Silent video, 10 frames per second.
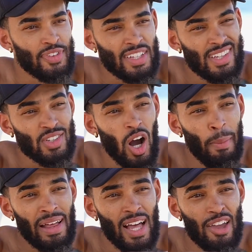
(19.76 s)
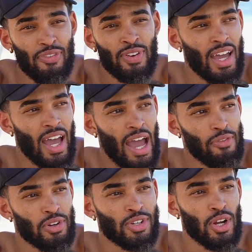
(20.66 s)
this is all my life
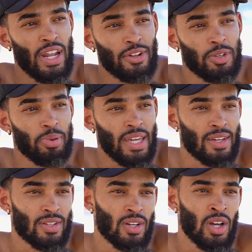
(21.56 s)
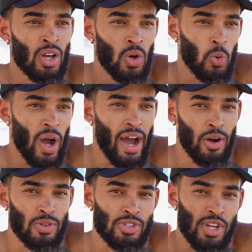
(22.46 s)
ever turned out to be,
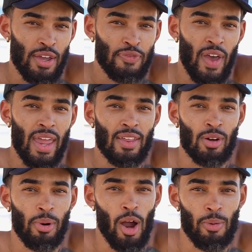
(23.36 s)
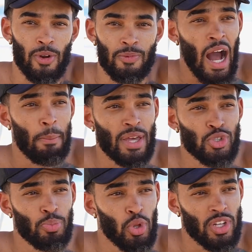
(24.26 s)
wow, Jay Fade at the barber, how
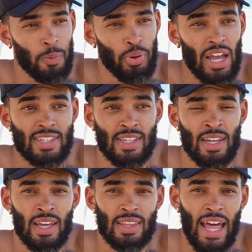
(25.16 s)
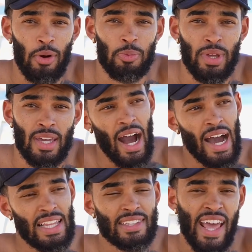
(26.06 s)
miserable and depressed that would be.
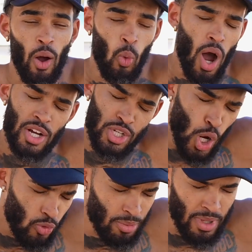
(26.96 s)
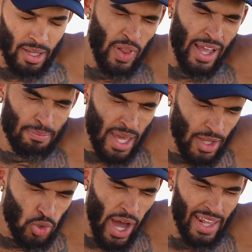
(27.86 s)
I let that wash over me. Like,
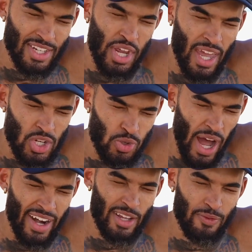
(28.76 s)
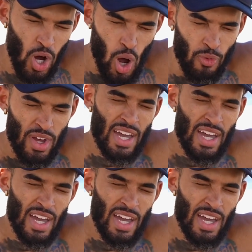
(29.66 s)
man, you gotta change, you gotta evolve